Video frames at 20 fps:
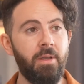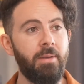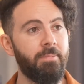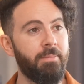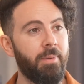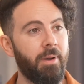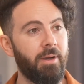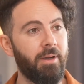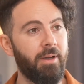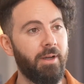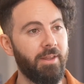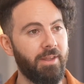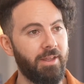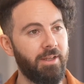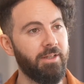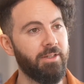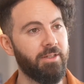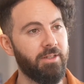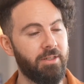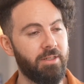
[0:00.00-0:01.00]
but I think
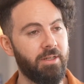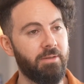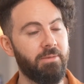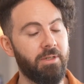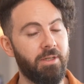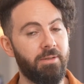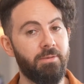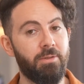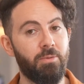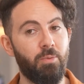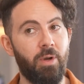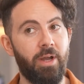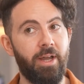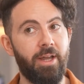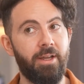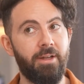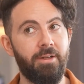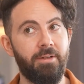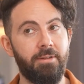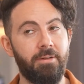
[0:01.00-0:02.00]
this is sometimes
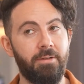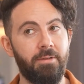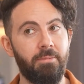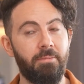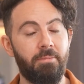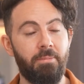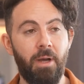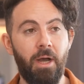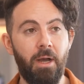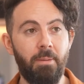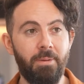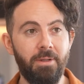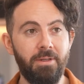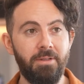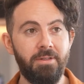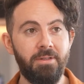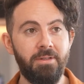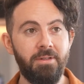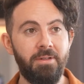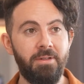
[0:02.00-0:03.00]
where
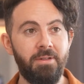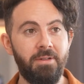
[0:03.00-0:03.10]
purpose